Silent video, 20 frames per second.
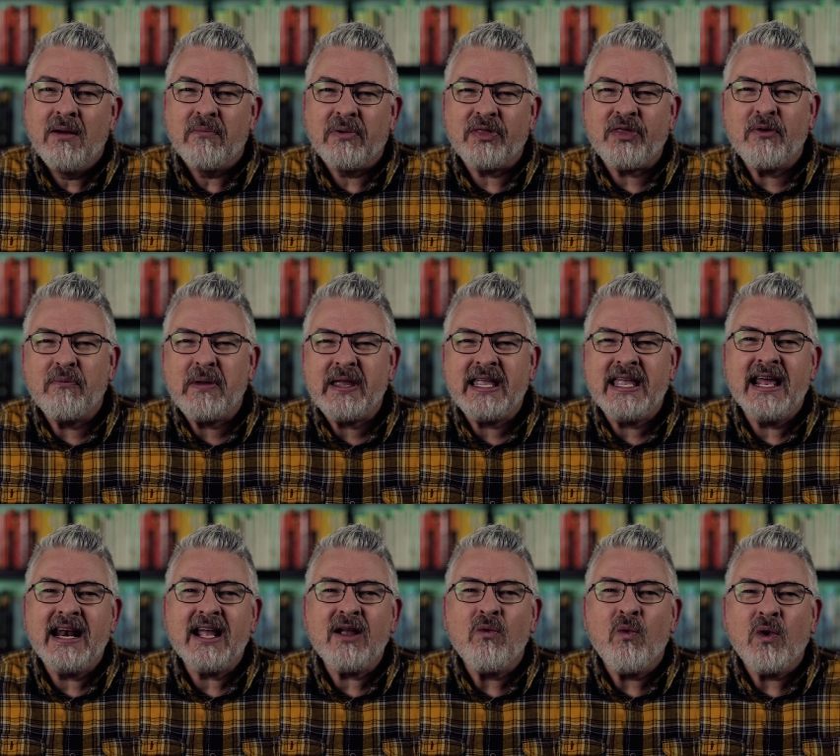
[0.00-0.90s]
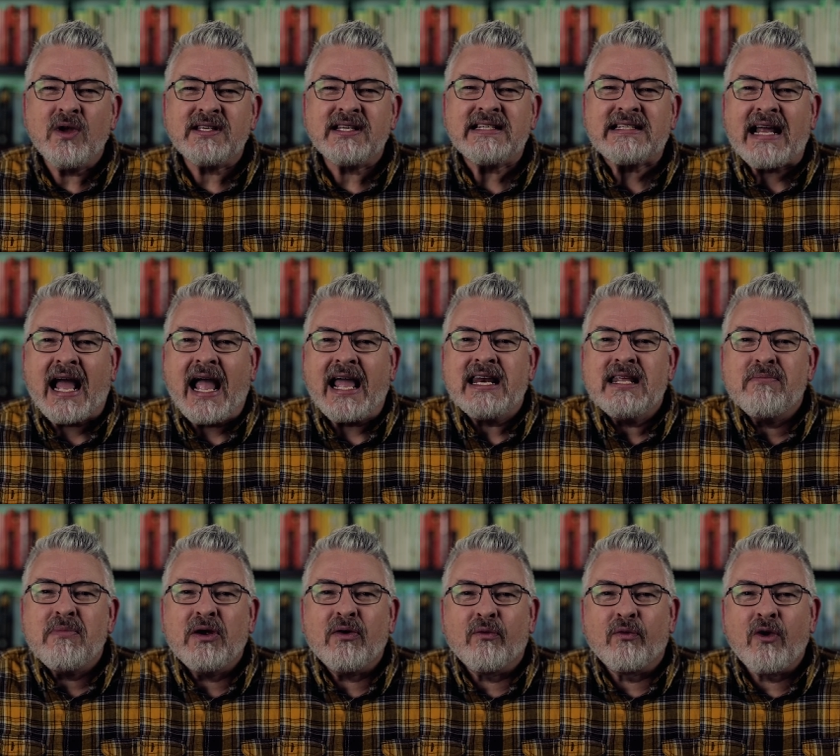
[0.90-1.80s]
but the beginning was a
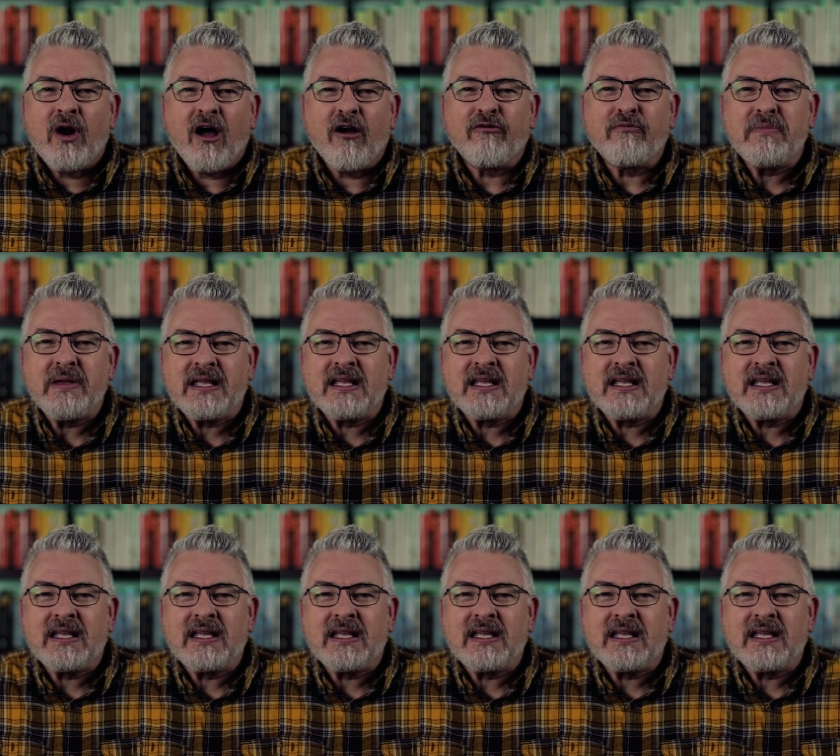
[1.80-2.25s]
tiny bit rough